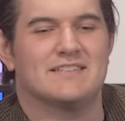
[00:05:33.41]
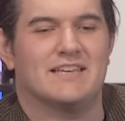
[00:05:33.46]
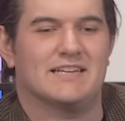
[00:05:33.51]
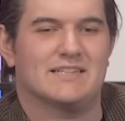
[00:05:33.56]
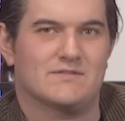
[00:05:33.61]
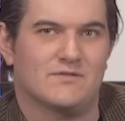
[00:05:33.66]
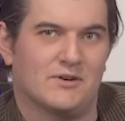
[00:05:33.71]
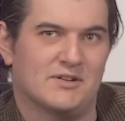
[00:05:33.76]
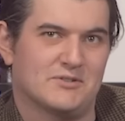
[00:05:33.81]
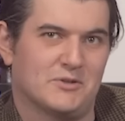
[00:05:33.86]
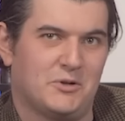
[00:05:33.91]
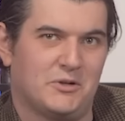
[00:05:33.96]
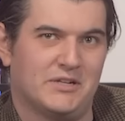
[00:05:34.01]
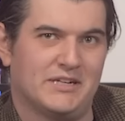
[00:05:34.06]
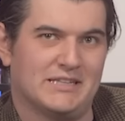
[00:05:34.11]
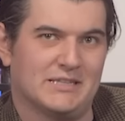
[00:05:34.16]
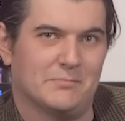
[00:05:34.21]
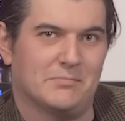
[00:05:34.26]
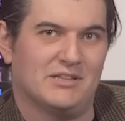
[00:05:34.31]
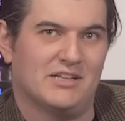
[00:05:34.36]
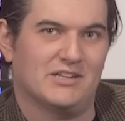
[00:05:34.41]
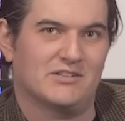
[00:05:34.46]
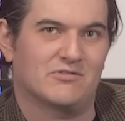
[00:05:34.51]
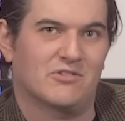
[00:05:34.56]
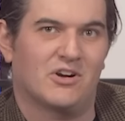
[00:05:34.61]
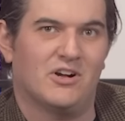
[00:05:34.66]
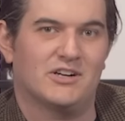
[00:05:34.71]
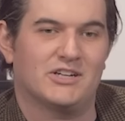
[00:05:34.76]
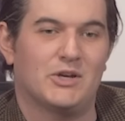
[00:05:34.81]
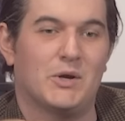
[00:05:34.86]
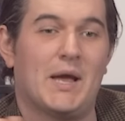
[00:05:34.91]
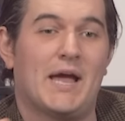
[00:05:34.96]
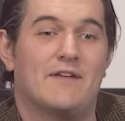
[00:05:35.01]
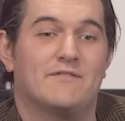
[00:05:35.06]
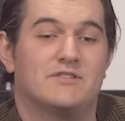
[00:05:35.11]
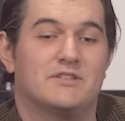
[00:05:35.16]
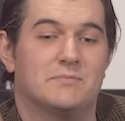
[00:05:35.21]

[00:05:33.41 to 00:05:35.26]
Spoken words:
like, as far as holding the plug wrong, you have